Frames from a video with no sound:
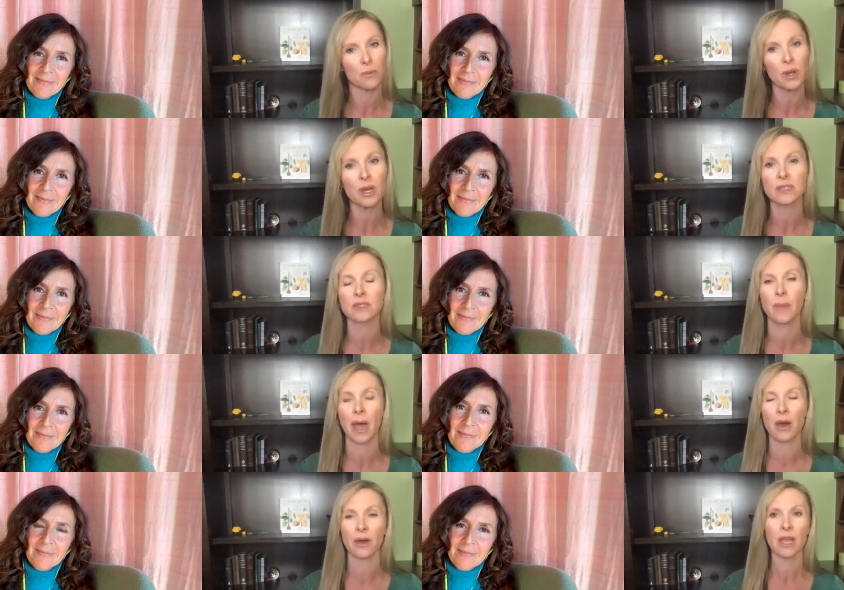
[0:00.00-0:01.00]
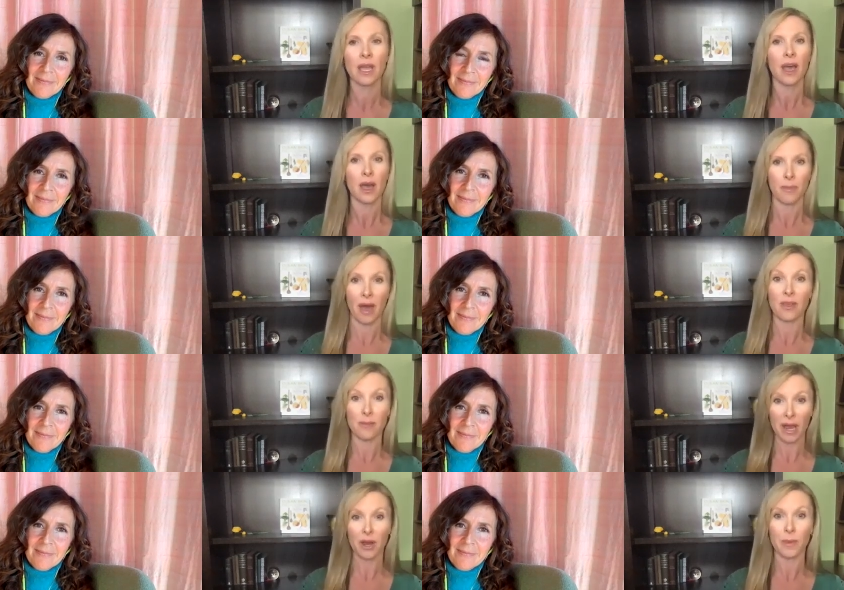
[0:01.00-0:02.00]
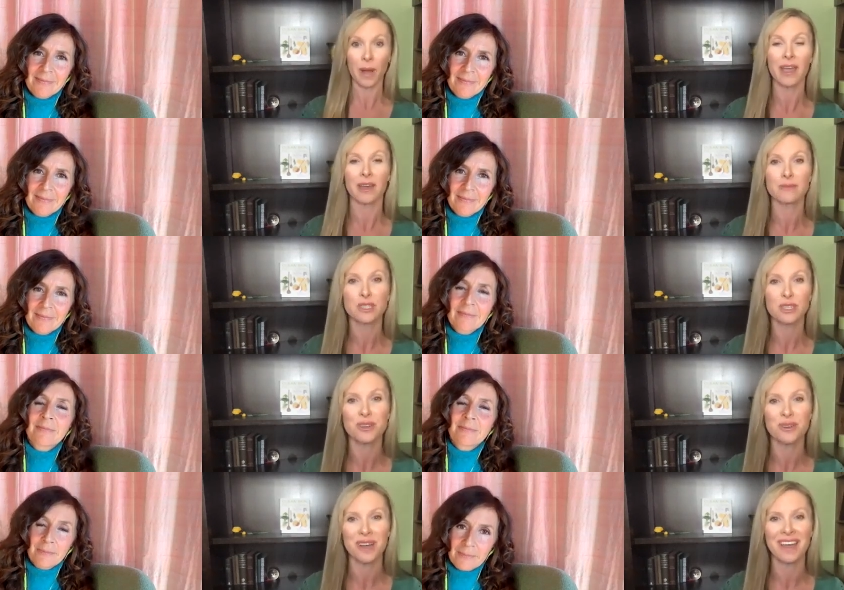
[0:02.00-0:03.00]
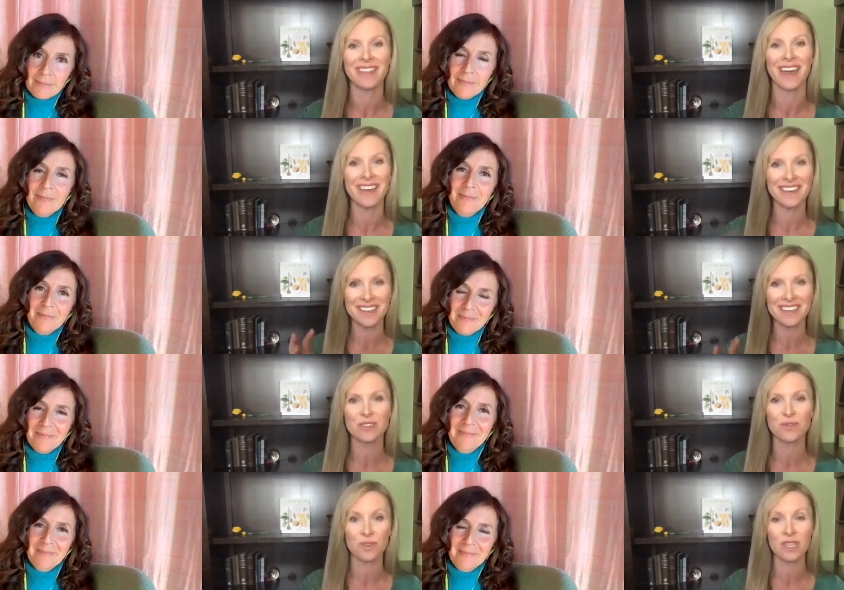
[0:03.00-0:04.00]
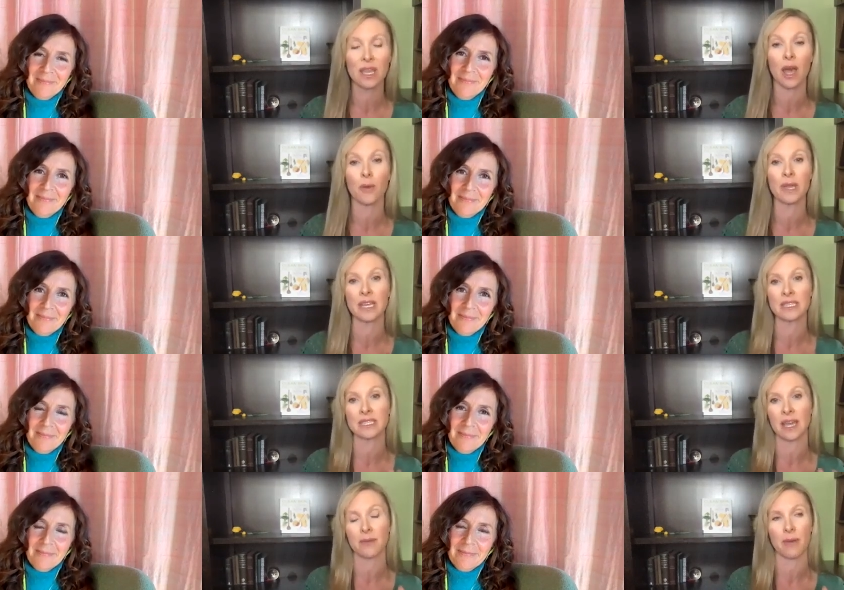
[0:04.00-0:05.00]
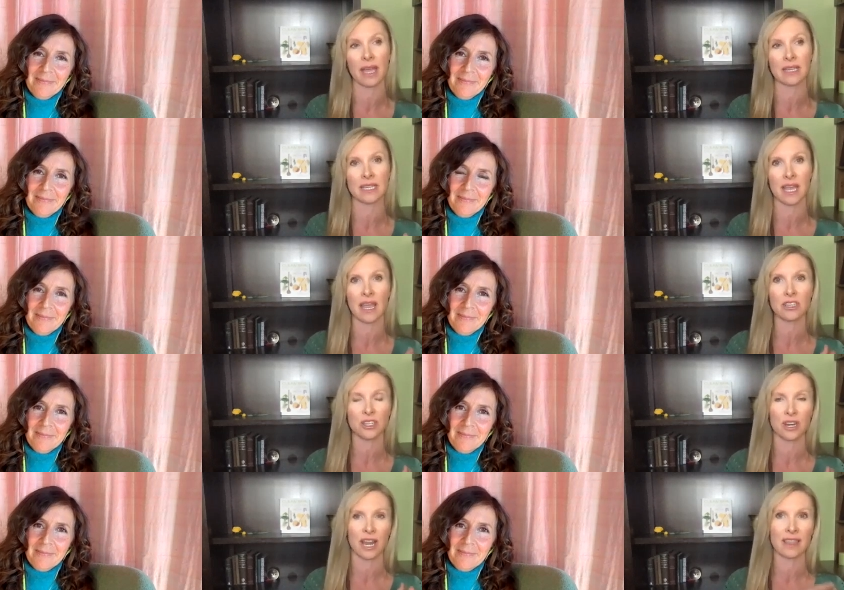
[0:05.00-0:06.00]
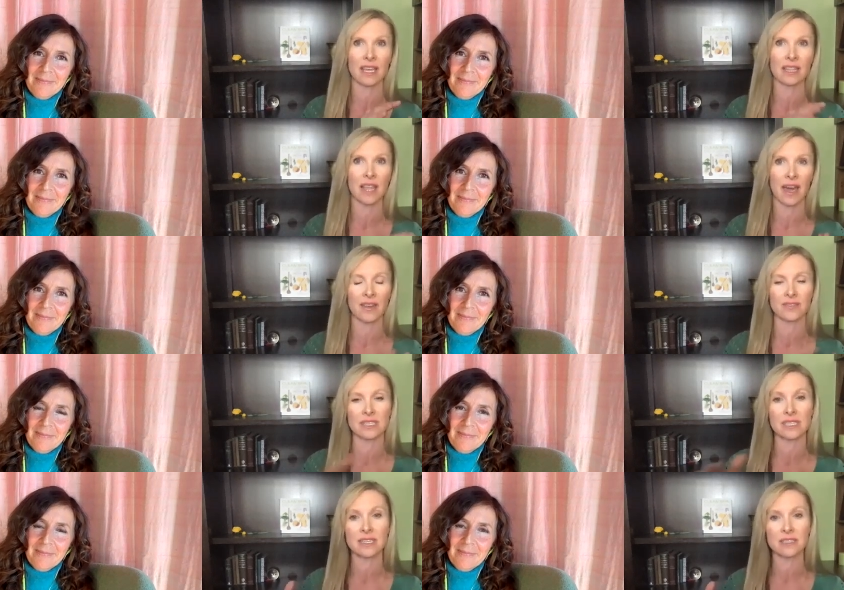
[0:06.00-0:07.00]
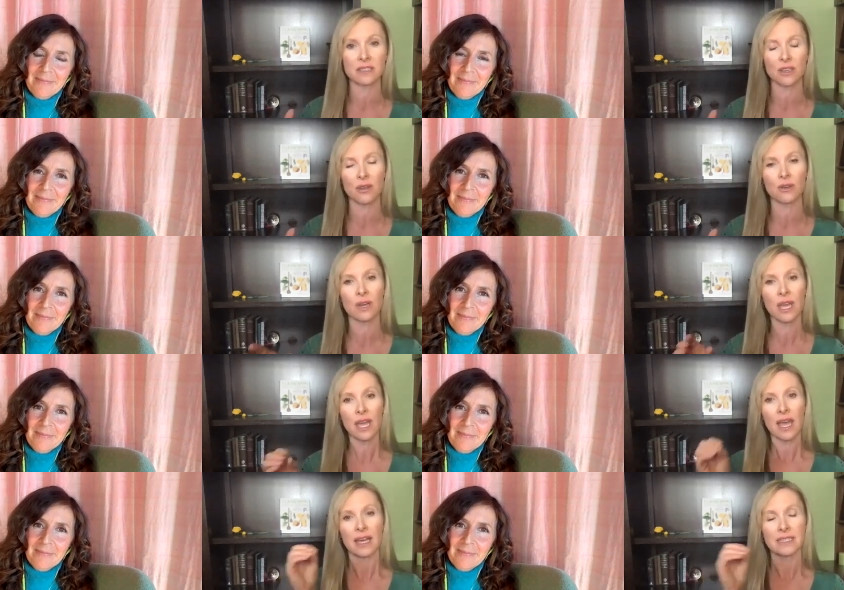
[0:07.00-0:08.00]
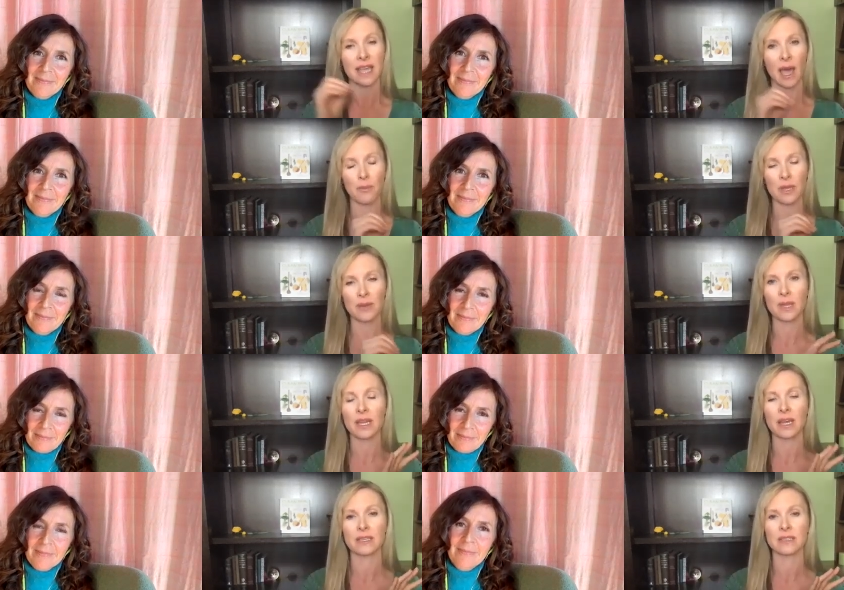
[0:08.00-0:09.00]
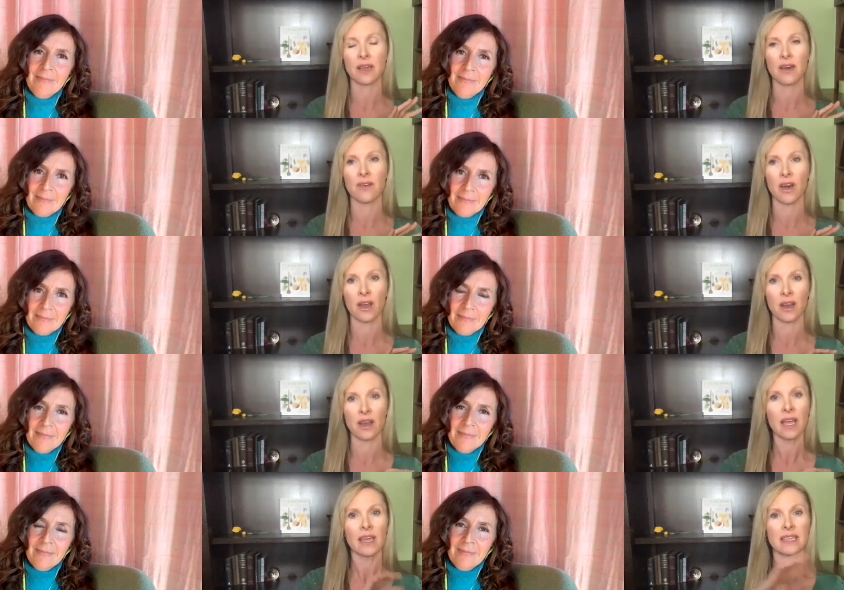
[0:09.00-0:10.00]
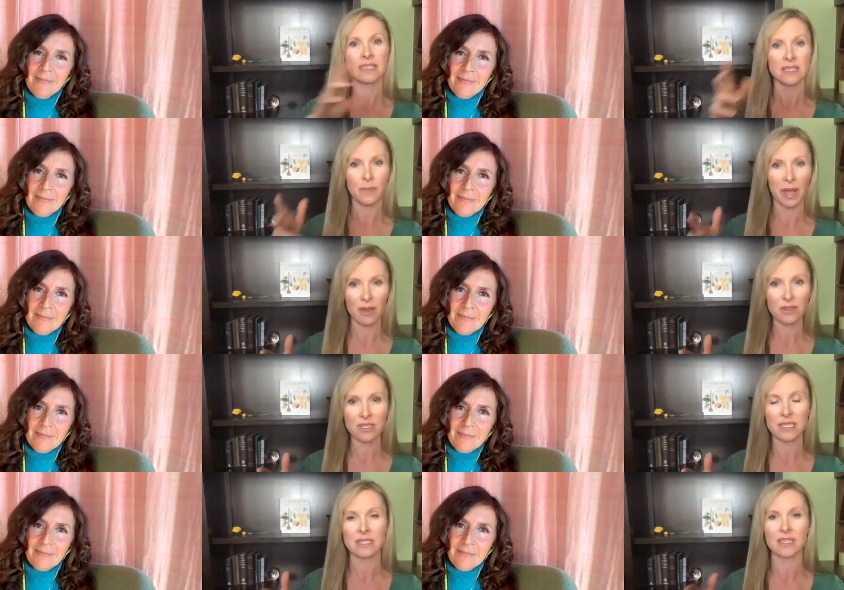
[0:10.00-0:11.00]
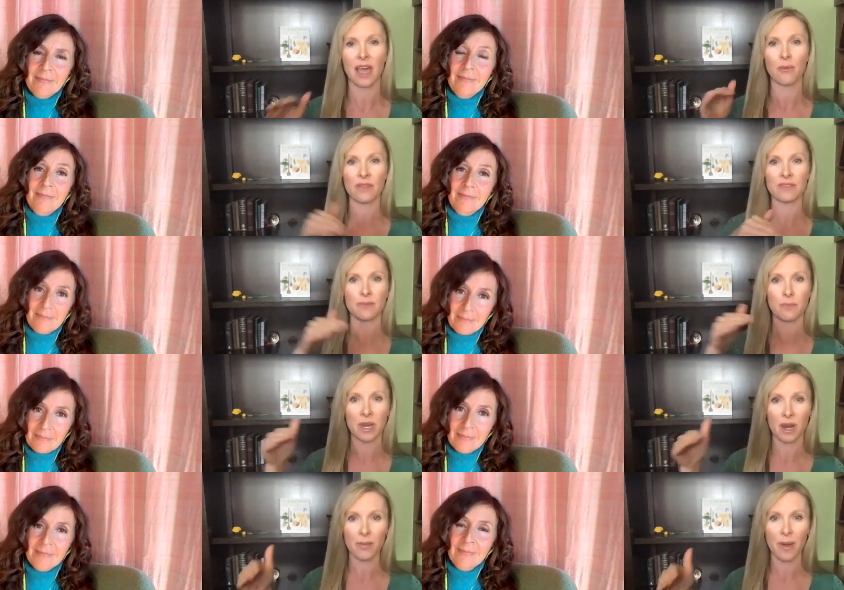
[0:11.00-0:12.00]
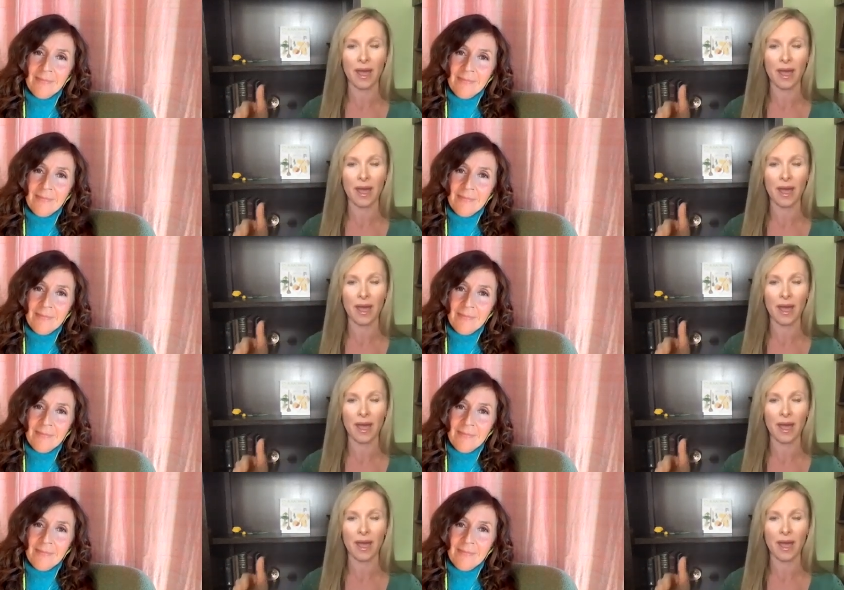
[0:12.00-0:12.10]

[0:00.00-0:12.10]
Speaker 1: your books about about the microbiome too and that mm-hmm. is really helping us get back to nature and i think a lot of disease too has happened because of our the dysbiosis that we've put our